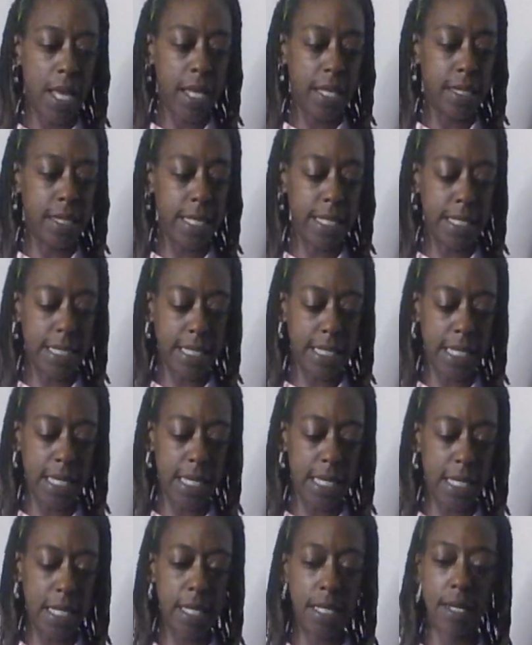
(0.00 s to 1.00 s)
Let's
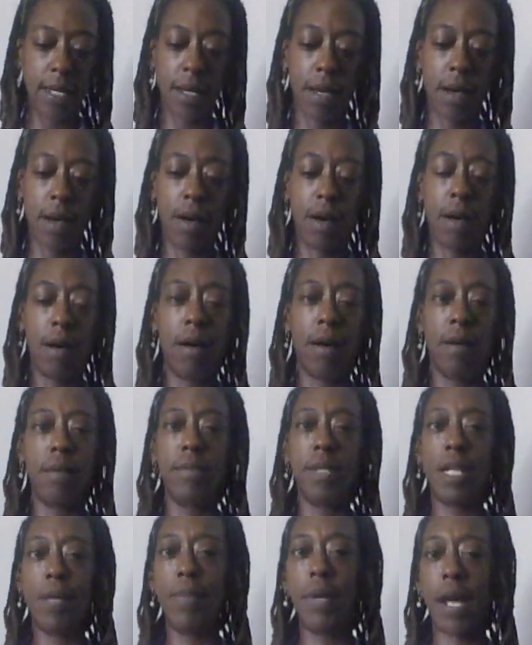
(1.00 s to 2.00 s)
see. Um,
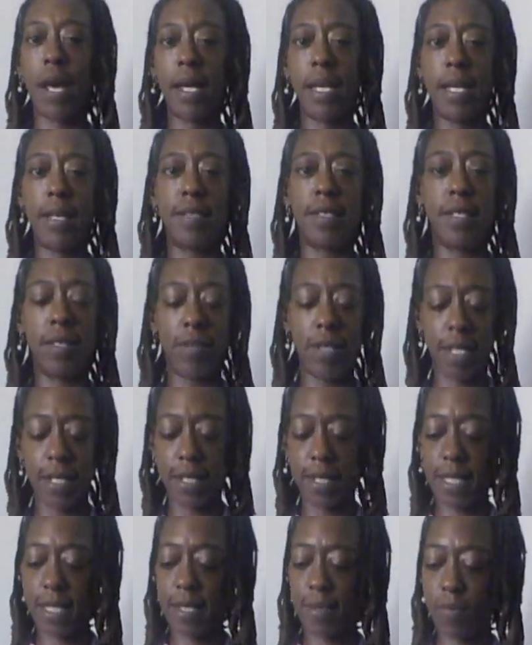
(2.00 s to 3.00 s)
Gemini, Cancer,
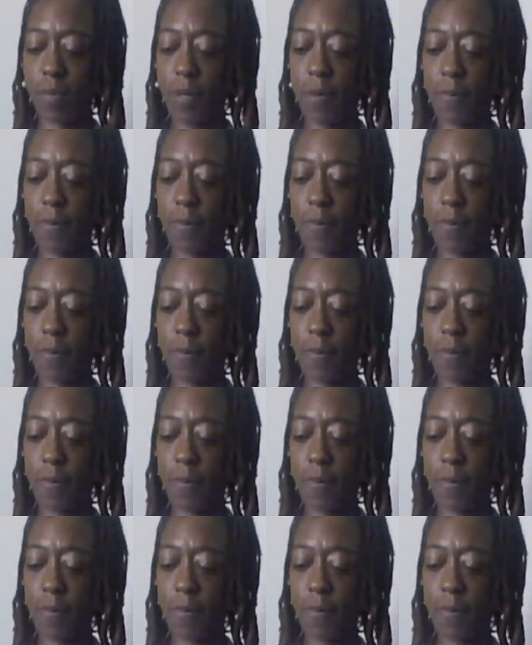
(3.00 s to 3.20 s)
Cusp.